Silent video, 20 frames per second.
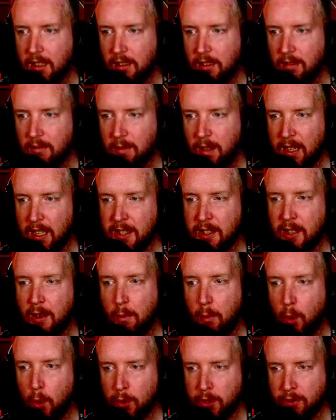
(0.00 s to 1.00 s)
Well, there's some
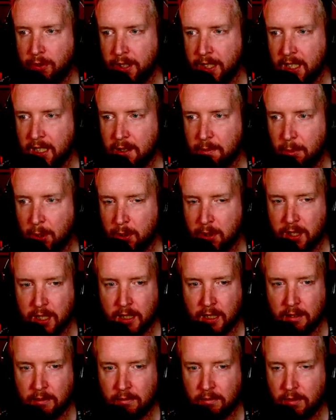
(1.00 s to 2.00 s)
water in it. It's
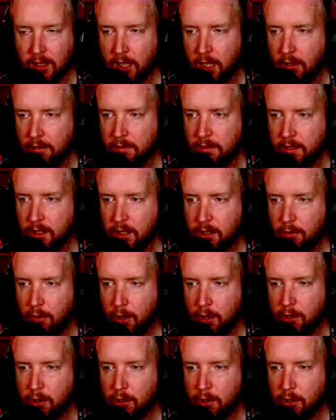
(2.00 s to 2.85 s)
mostly, you know, it's crushed